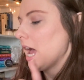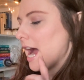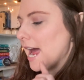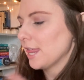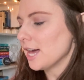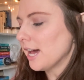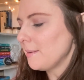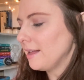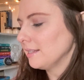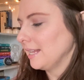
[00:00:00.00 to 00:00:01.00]
I thought
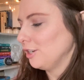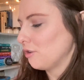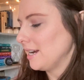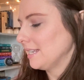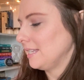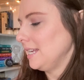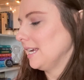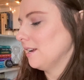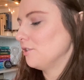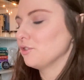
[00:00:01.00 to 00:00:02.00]
about like trying to sneak
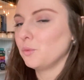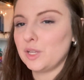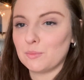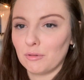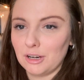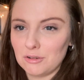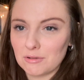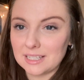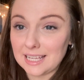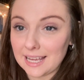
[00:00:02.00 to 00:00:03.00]
in Under the Whispering
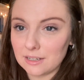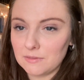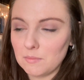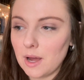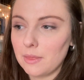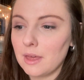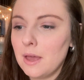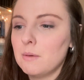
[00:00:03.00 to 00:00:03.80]
Door at the end of the month,